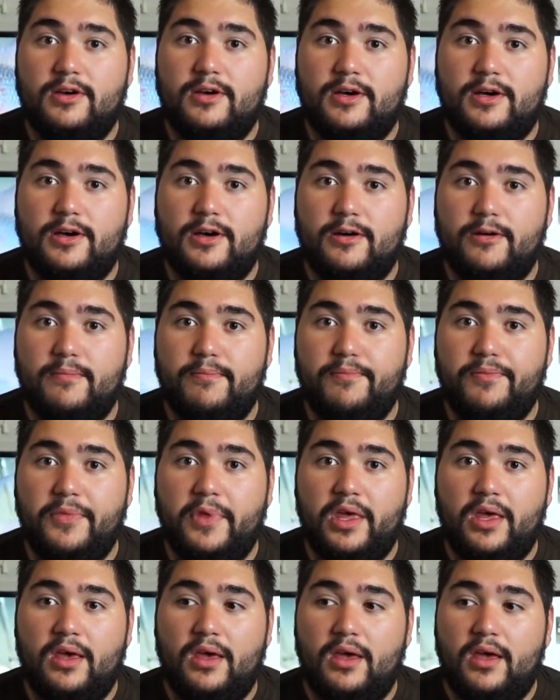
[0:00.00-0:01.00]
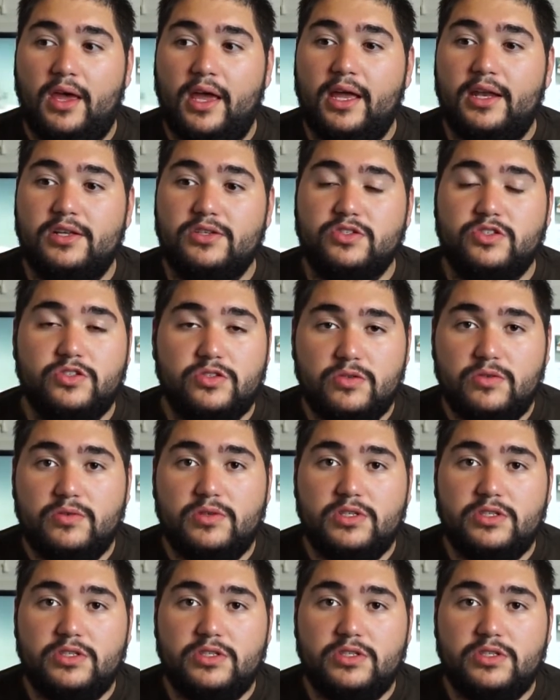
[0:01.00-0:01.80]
And as soon